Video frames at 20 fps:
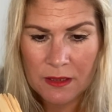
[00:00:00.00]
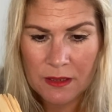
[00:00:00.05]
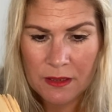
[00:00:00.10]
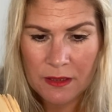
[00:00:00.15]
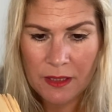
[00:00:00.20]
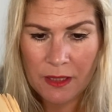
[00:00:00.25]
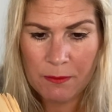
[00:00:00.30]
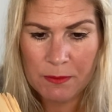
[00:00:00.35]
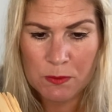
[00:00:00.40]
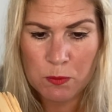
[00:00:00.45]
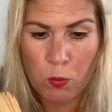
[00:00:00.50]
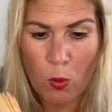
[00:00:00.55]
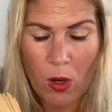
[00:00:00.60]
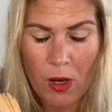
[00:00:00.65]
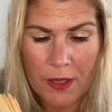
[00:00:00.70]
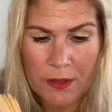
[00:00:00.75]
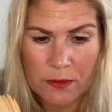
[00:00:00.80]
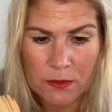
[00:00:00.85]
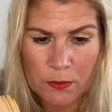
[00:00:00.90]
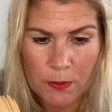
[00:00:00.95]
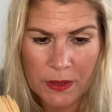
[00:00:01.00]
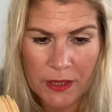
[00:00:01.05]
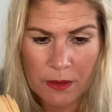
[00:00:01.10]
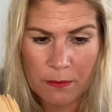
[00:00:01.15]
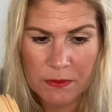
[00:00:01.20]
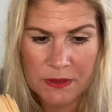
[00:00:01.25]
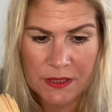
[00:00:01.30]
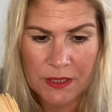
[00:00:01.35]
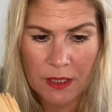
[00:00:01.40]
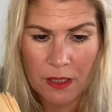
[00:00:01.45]
He was wild when he
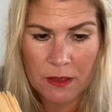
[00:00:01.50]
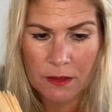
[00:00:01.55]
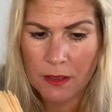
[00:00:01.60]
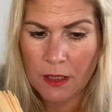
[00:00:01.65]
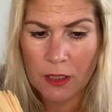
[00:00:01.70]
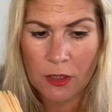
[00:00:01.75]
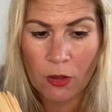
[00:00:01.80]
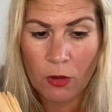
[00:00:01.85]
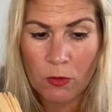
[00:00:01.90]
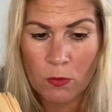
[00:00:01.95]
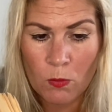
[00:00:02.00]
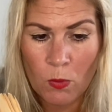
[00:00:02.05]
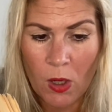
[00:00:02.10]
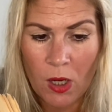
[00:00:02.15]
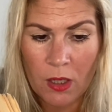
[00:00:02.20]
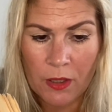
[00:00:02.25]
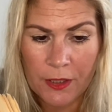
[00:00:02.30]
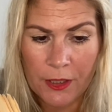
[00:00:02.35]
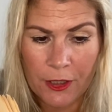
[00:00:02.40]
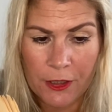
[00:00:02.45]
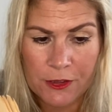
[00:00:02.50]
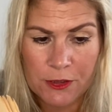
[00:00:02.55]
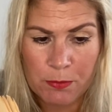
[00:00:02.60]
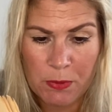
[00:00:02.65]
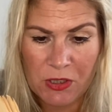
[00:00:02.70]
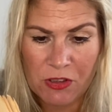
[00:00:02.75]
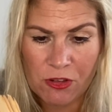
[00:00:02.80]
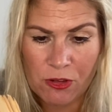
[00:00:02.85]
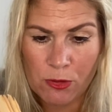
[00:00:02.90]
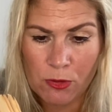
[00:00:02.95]
was young, a long while ago to
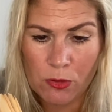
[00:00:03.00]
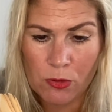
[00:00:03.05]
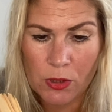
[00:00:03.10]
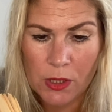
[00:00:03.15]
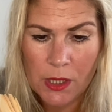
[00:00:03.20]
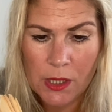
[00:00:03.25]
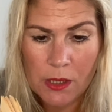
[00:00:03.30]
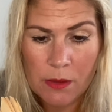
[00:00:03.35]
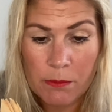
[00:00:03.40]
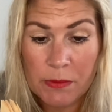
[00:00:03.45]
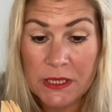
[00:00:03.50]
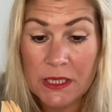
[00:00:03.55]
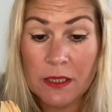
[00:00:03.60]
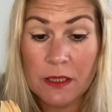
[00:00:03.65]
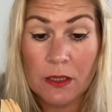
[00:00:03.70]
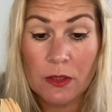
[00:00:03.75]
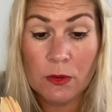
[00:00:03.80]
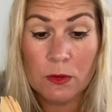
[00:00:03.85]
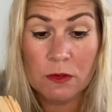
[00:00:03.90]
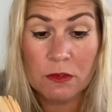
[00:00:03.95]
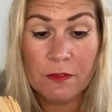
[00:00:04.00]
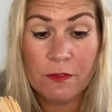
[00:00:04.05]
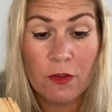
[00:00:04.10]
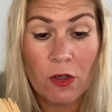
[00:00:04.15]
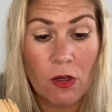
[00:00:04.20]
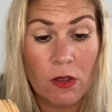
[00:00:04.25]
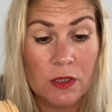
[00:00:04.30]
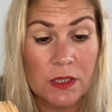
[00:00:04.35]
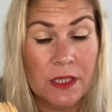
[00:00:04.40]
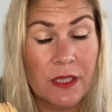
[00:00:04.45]
be sure, but in the law of
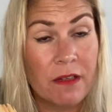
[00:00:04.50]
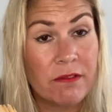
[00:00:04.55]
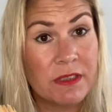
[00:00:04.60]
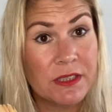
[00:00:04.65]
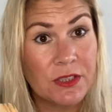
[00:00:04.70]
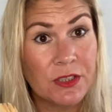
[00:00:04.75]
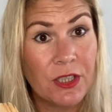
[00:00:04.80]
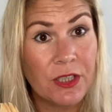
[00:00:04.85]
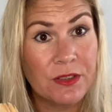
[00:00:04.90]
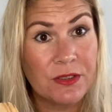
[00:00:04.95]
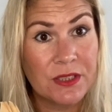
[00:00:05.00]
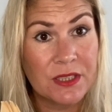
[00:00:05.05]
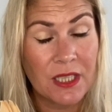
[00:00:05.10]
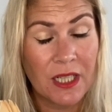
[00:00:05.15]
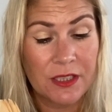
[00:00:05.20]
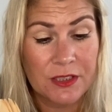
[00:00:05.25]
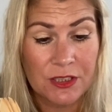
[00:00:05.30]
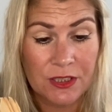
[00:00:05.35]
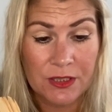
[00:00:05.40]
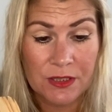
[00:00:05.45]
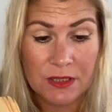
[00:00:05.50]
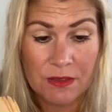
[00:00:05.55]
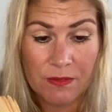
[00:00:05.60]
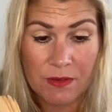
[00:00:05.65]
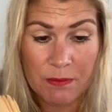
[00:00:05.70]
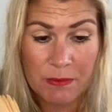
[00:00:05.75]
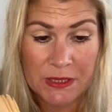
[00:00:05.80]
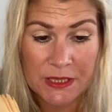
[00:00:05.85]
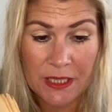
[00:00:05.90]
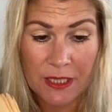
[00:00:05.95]
God there is no statute of
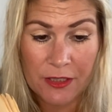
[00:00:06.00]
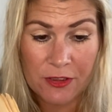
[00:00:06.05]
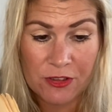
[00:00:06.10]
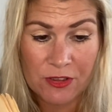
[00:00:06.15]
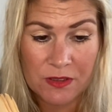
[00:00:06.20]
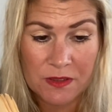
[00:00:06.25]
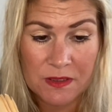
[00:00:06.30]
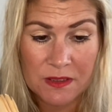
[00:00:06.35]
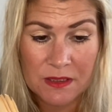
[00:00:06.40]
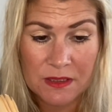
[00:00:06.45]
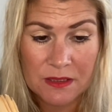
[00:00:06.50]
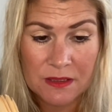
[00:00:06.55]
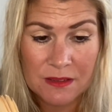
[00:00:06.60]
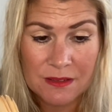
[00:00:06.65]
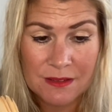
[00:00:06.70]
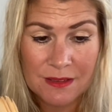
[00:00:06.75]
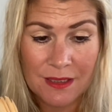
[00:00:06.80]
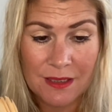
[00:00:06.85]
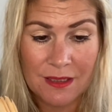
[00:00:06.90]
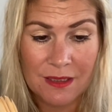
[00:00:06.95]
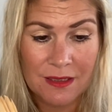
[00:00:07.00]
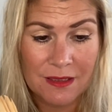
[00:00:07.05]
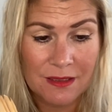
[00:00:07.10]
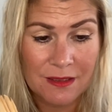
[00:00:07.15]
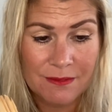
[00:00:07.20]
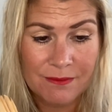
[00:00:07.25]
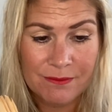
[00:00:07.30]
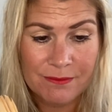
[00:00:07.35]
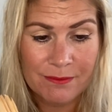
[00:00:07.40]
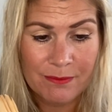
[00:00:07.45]
limitations. Ah,
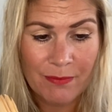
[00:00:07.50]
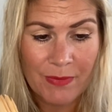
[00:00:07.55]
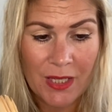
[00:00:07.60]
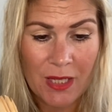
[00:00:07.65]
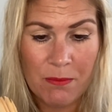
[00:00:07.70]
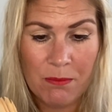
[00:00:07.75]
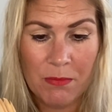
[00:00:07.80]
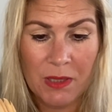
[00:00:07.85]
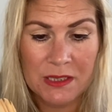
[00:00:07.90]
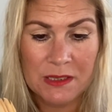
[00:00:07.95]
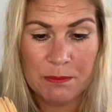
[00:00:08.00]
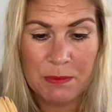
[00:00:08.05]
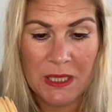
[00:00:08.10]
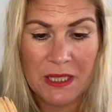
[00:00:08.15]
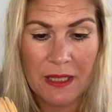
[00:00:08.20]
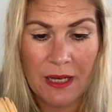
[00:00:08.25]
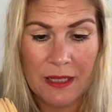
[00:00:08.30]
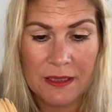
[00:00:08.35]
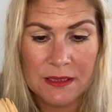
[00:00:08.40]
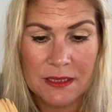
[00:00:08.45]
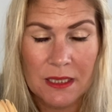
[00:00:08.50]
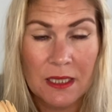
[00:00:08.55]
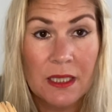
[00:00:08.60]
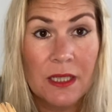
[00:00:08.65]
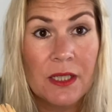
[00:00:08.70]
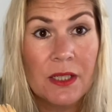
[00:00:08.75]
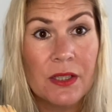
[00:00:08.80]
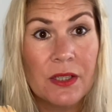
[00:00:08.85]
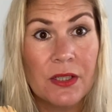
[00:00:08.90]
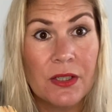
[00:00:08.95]
it must be that.
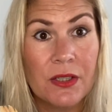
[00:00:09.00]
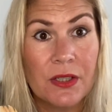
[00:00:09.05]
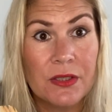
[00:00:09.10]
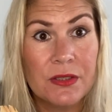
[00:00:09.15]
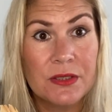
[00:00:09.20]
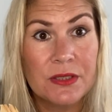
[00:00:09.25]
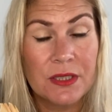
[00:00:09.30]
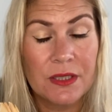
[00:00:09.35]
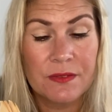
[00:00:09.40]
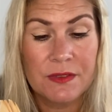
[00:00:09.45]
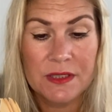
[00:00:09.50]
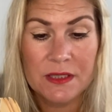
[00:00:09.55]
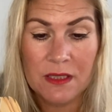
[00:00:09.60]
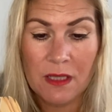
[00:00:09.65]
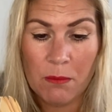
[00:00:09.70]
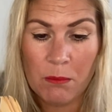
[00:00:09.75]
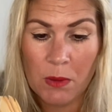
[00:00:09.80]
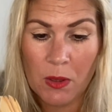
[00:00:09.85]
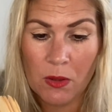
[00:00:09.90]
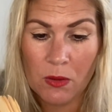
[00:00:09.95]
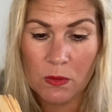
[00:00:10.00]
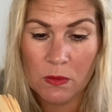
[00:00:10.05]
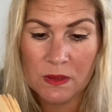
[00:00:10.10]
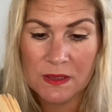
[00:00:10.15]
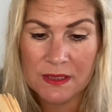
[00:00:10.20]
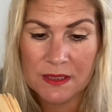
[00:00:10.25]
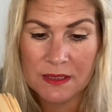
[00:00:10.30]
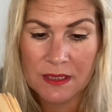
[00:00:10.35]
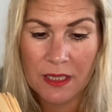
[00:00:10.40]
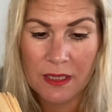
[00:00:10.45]
The ghost of some old
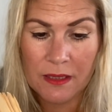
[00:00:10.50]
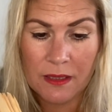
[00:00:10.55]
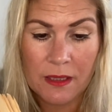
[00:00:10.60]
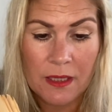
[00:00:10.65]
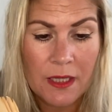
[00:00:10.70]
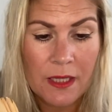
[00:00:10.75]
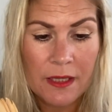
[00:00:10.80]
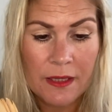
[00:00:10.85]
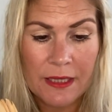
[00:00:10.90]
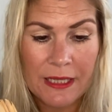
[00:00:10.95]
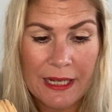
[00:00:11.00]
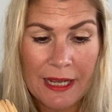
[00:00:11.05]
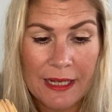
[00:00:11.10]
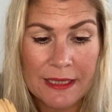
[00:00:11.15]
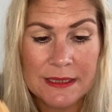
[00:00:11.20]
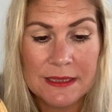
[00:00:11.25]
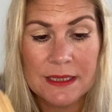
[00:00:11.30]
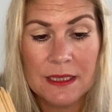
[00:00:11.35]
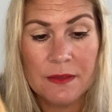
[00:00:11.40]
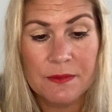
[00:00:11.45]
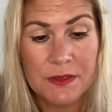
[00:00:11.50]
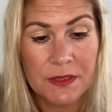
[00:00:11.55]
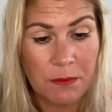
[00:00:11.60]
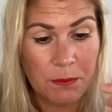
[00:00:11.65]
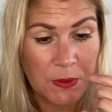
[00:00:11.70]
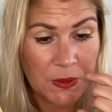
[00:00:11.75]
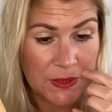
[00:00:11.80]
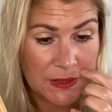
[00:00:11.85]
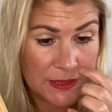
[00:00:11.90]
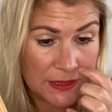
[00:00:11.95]
sin, the cancer of
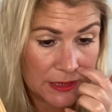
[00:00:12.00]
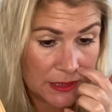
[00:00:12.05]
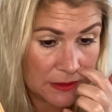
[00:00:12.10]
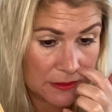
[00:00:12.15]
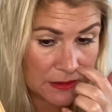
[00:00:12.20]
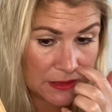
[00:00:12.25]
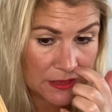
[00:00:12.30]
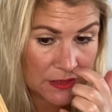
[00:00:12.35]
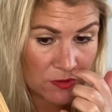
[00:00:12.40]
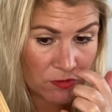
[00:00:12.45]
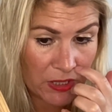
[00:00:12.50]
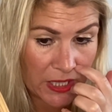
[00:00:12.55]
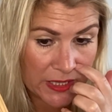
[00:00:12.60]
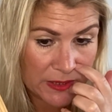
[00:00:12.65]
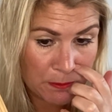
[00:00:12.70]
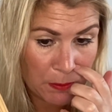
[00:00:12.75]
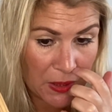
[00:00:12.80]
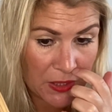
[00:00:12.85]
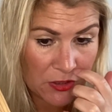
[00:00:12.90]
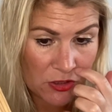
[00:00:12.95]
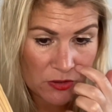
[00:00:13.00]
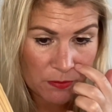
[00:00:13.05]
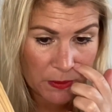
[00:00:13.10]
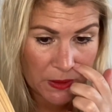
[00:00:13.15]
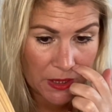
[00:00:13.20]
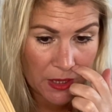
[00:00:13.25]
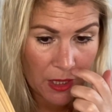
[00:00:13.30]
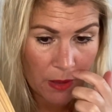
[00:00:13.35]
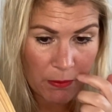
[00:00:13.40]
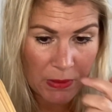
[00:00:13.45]
some concealed disgrace,
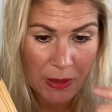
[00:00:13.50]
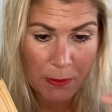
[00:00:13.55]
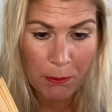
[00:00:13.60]
punishment coming,